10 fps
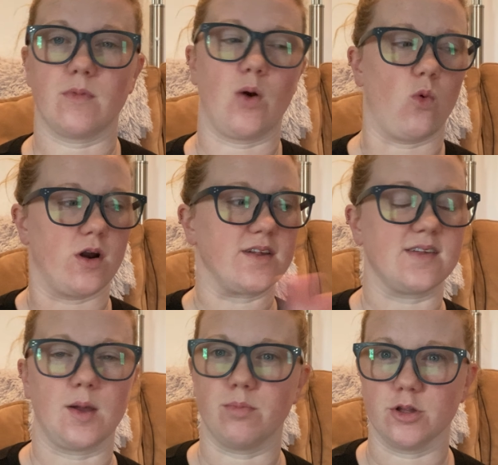I want to
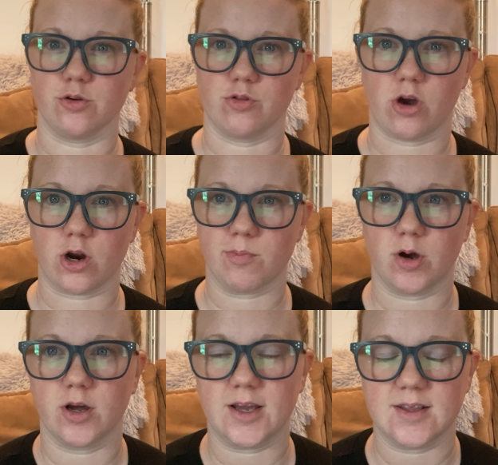say blue tarp
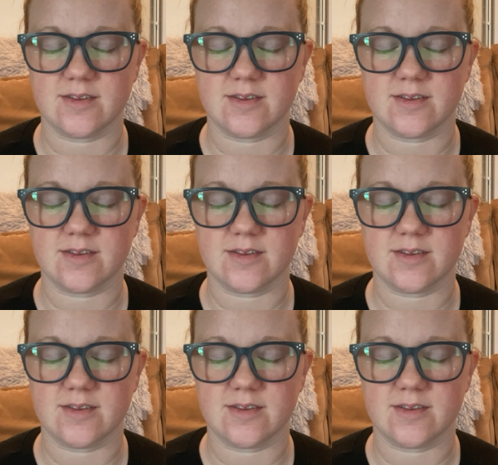on it.